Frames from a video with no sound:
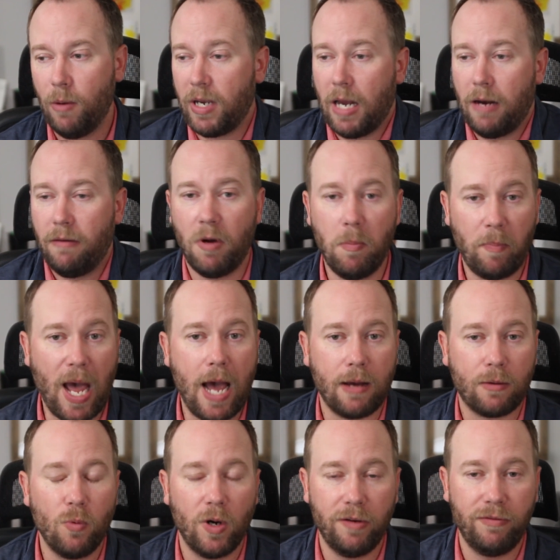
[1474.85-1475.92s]
Kind of
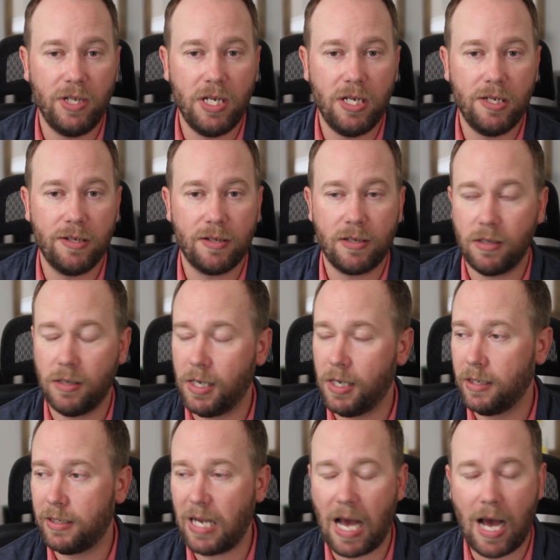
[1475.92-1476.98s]
unpack one of these
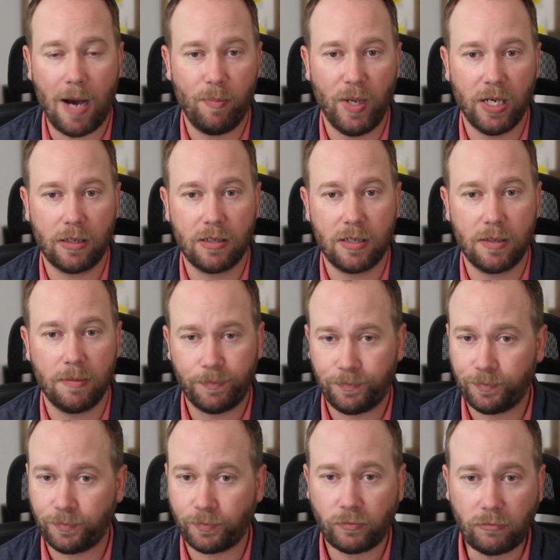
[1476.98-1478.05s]
topics,
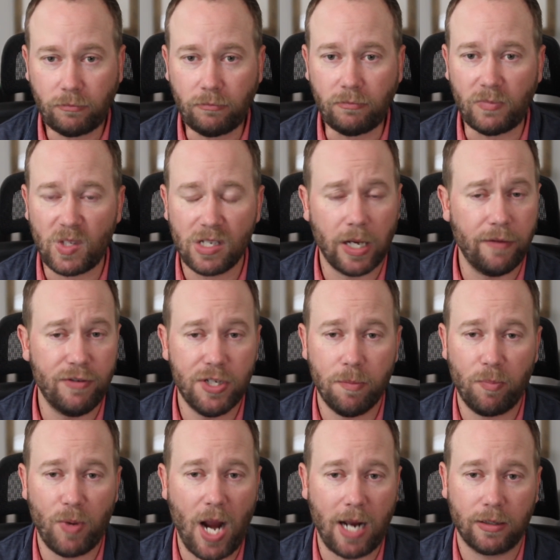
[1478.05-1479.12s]
give you
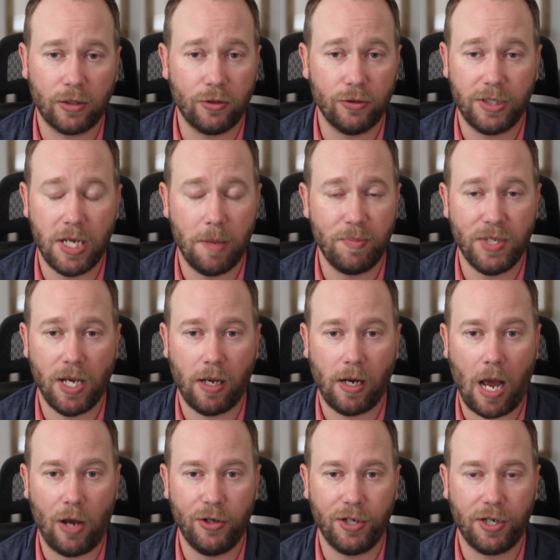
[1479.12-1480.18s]
some practical tips on
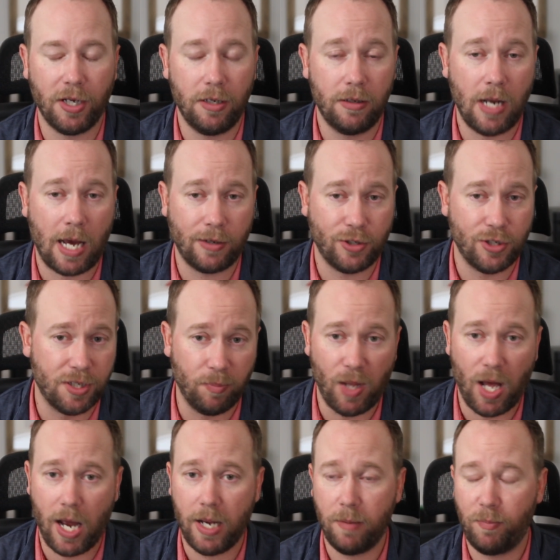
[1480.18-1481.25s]
how you can not just
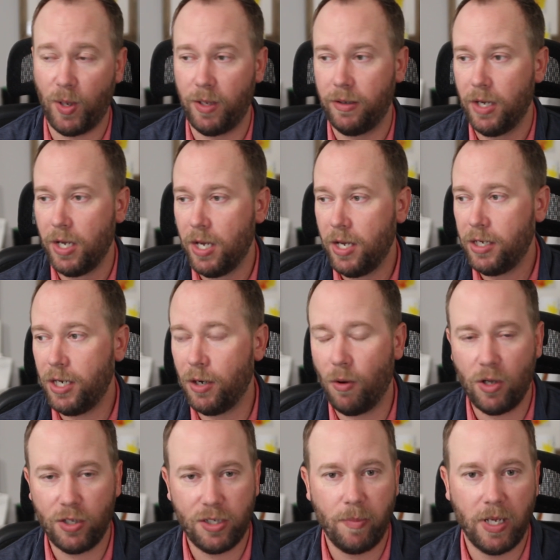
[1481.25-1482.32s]
apply it, but
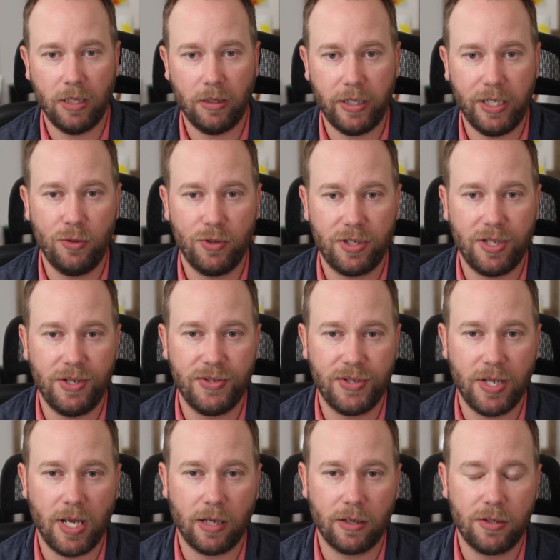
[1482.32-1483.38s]
ultimately use these
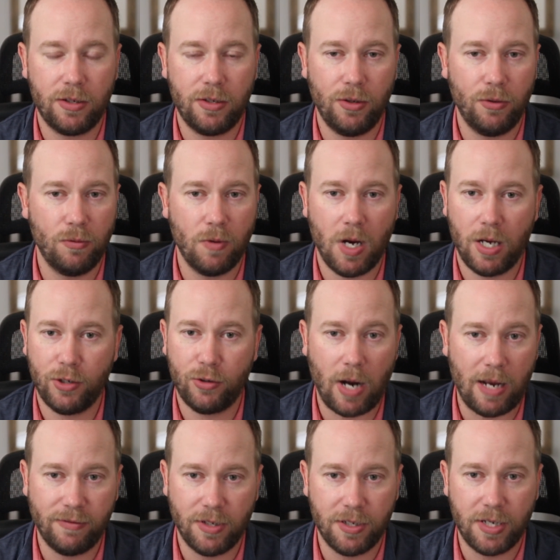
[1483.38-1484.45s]
things to
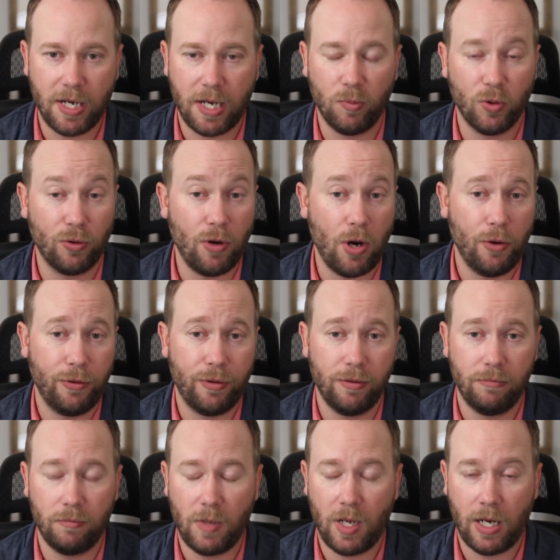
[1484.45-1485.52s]
drive sustainable growth
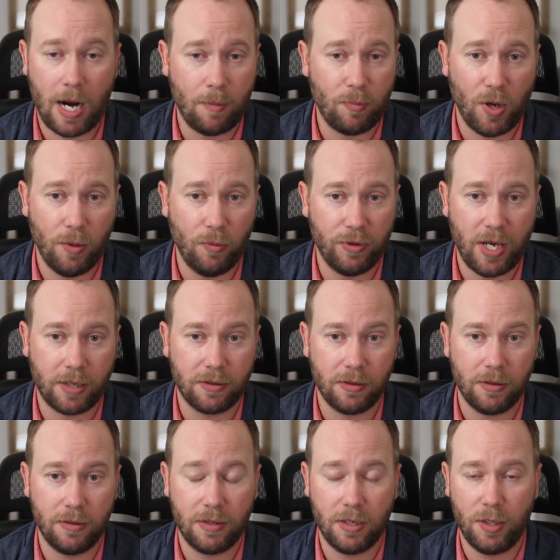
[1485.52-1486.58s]
and operate with
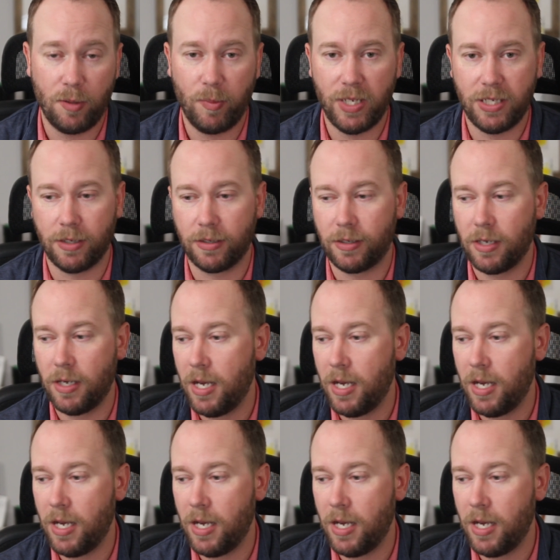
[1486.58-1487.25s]
excellence in your business.